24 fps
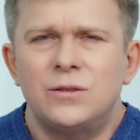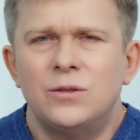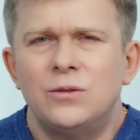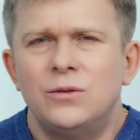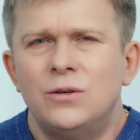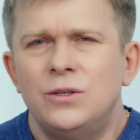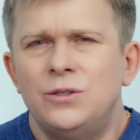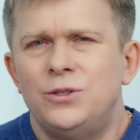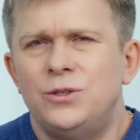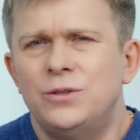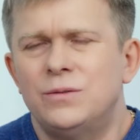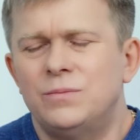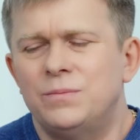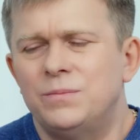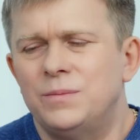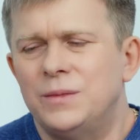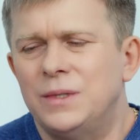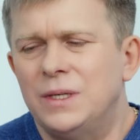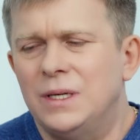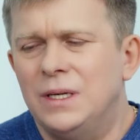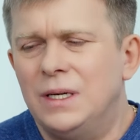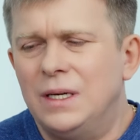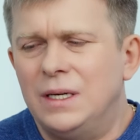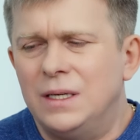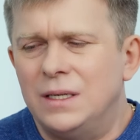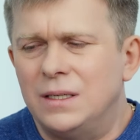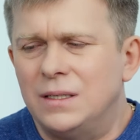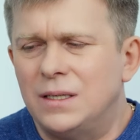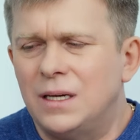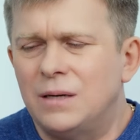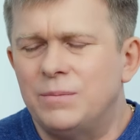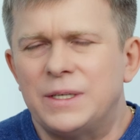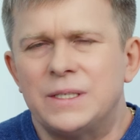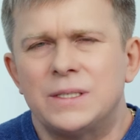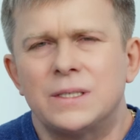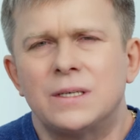This is what our
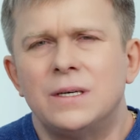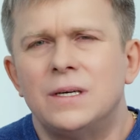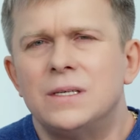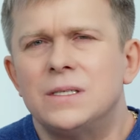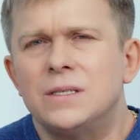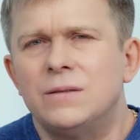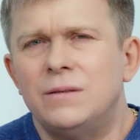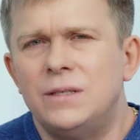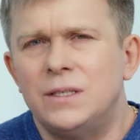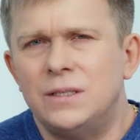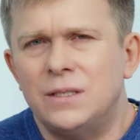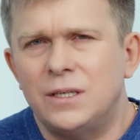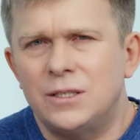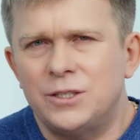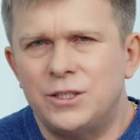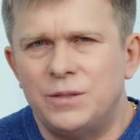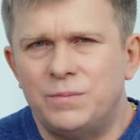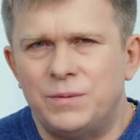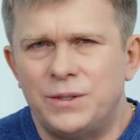prophets told us about.